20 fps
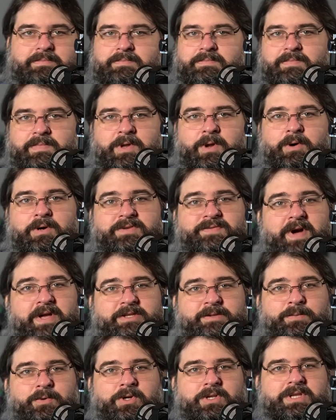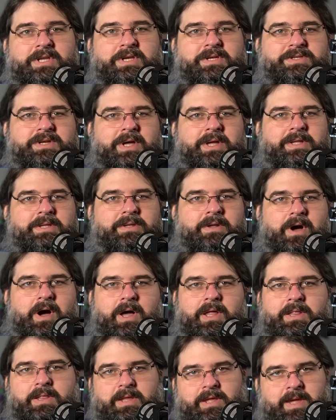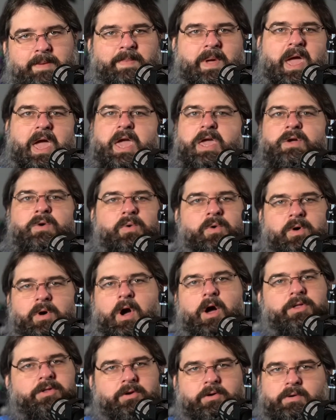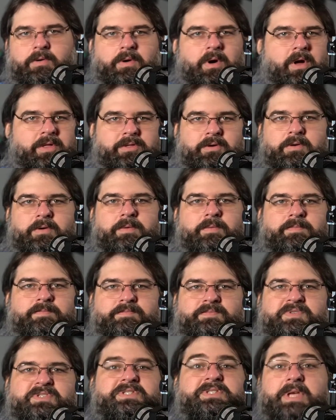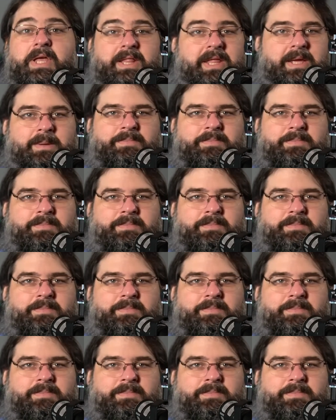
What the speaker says: you always find some good deals on eBay or other selling